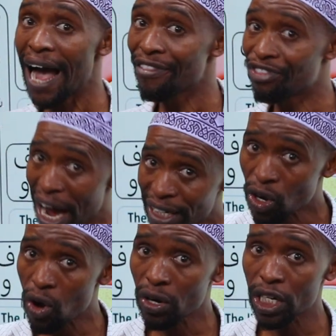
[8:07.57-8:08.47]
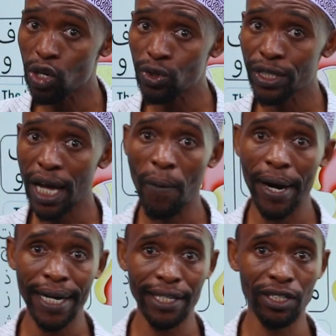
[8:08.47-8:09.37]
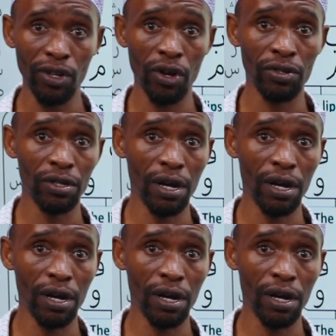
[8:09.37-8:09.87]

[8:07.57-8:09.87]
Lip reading: That concludes our lesson